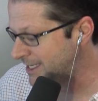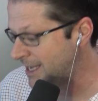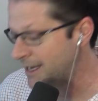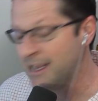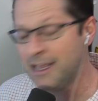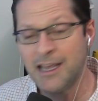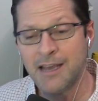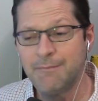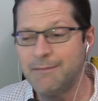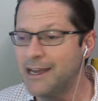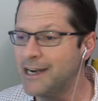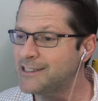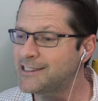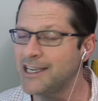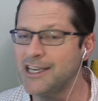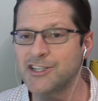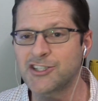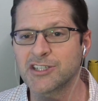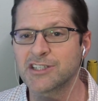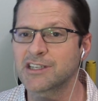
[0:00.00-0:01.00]
10.
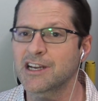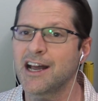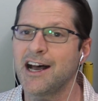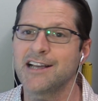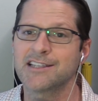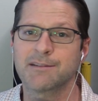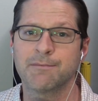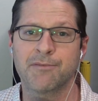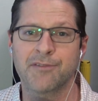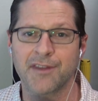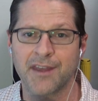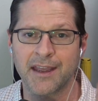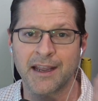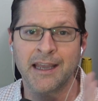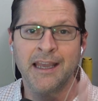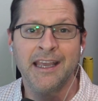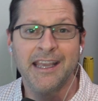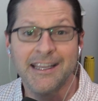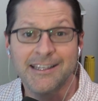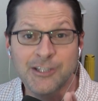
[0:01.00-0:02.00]
Meditation's an awesome
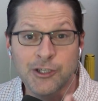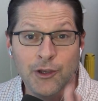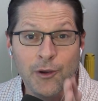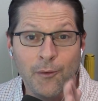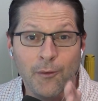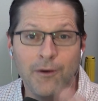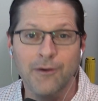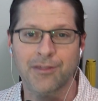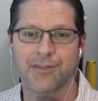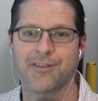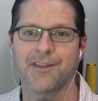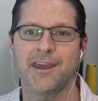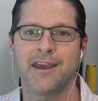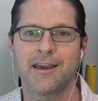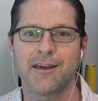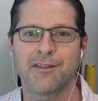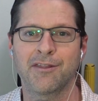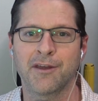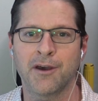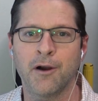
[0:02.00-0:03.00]
thing. It's your
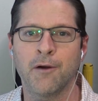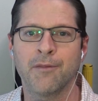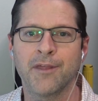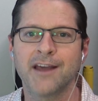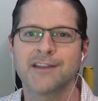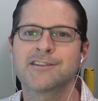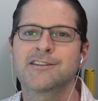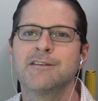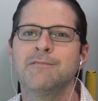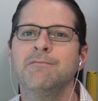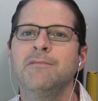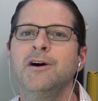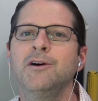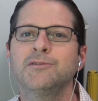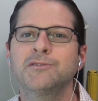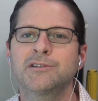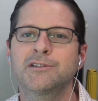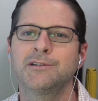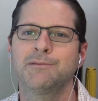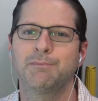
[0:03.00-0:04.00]
thing, though. That's the
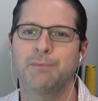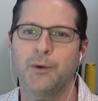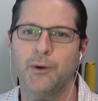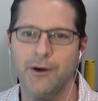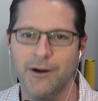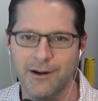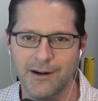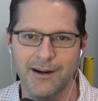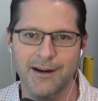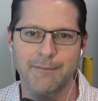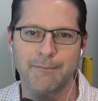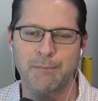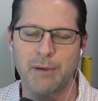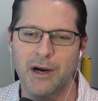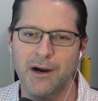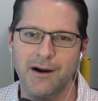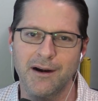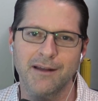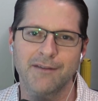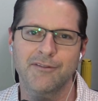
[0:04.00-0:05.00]
most important
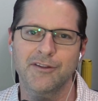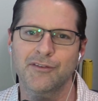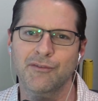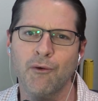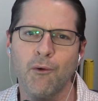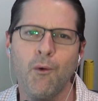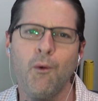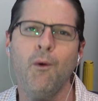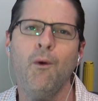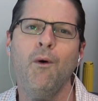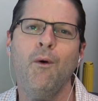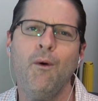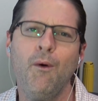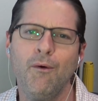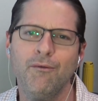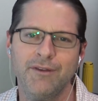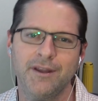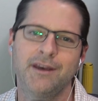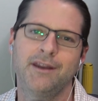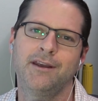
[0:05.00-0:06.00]
part of this
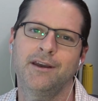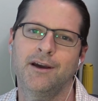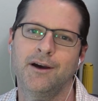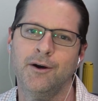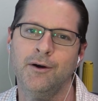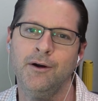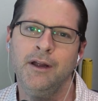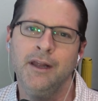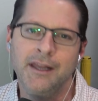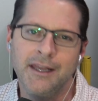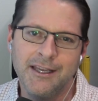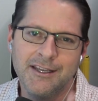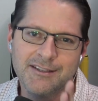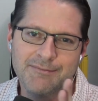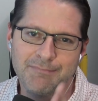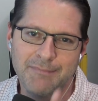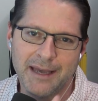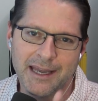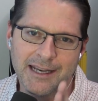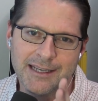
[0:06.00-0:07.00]
whole video,
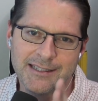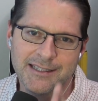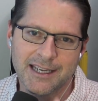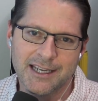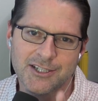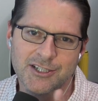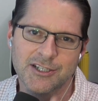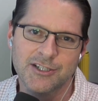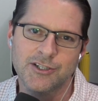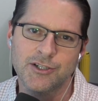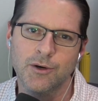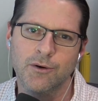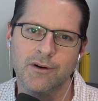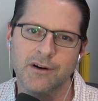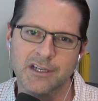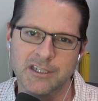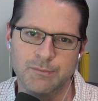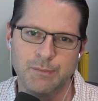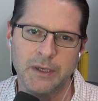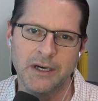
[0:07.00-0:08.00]
is meditation's
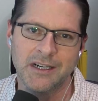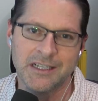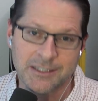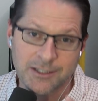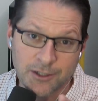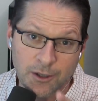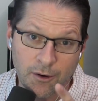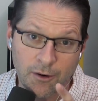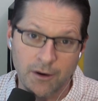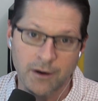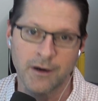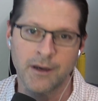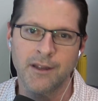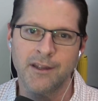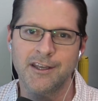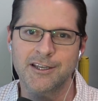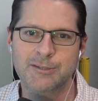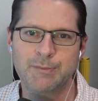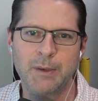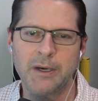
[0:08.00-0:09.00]
your experience, your
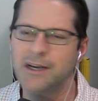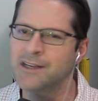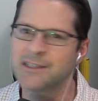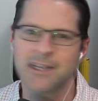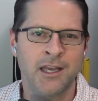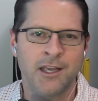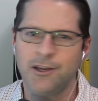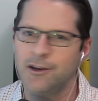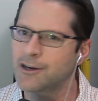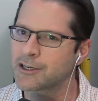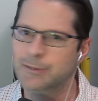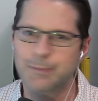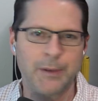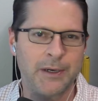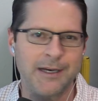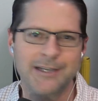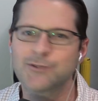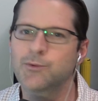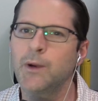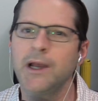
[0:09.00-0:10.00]
experience. Your
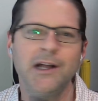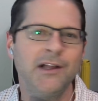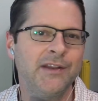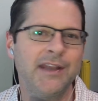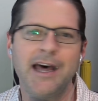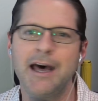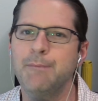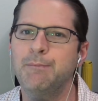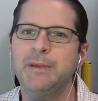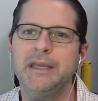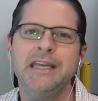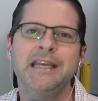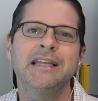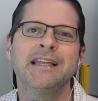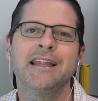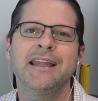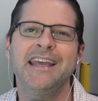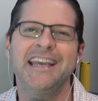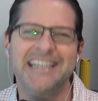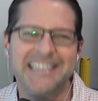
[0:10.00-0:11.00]
experience will not be
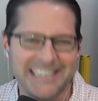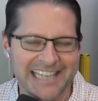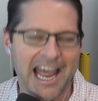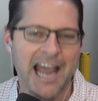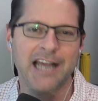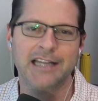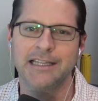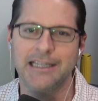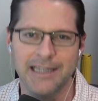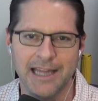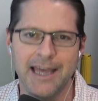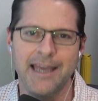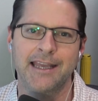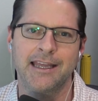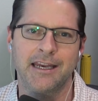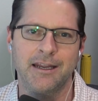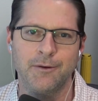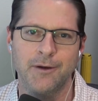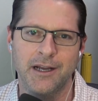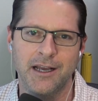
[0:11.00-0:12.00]
exactly
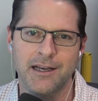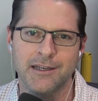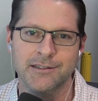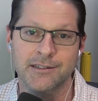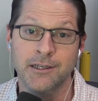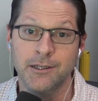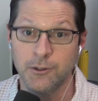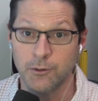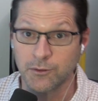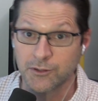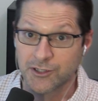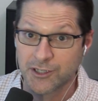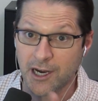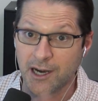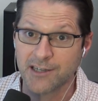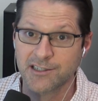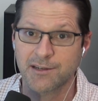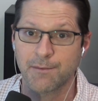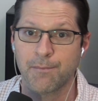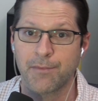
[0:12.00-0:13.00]
like anyone else. You'll
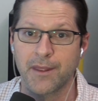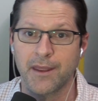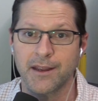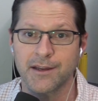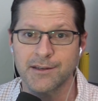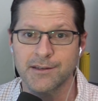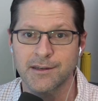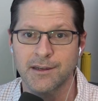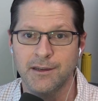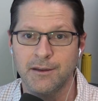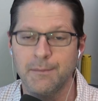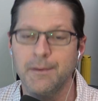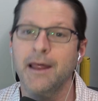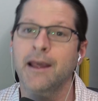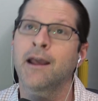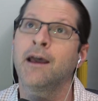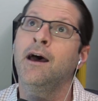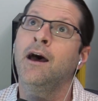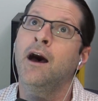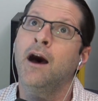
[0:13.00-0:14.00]
share some things. You'll be
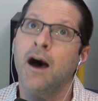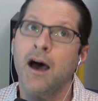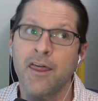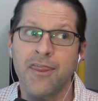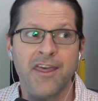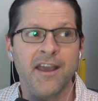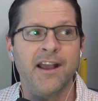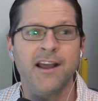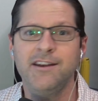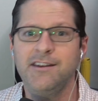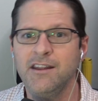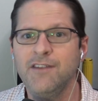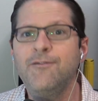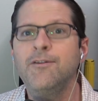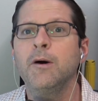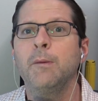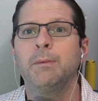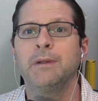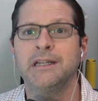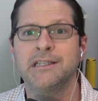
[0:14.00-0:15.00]
like, I think I did
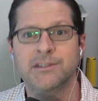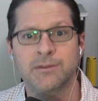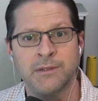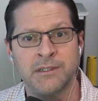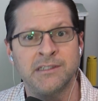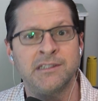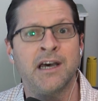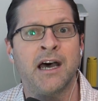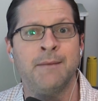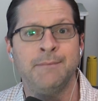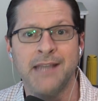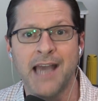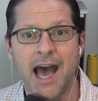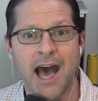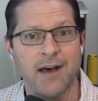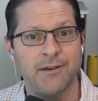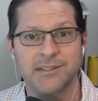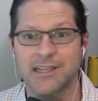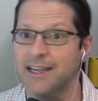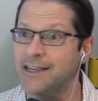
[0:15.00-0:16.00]
feel blessed one time.
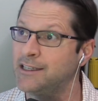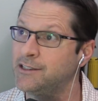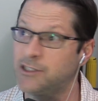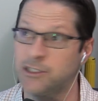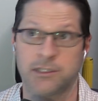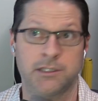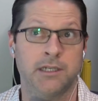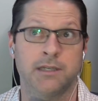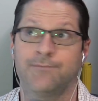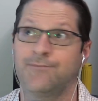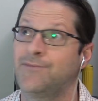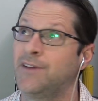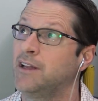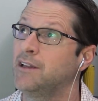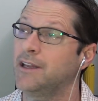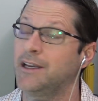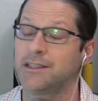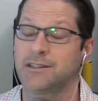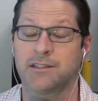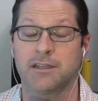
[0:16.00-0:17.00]
Yeah, I was like, it
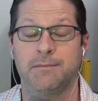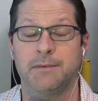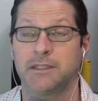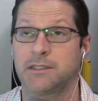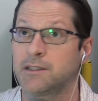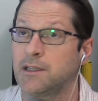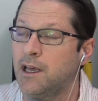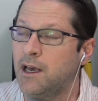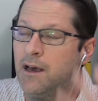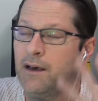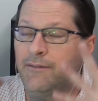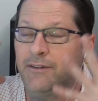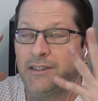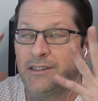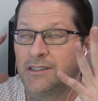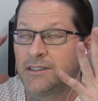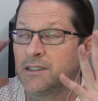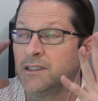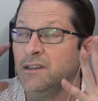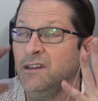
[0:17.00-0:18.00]
felt like so much love
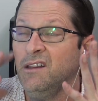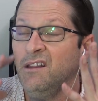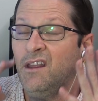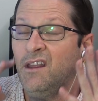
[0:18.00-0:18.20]
and just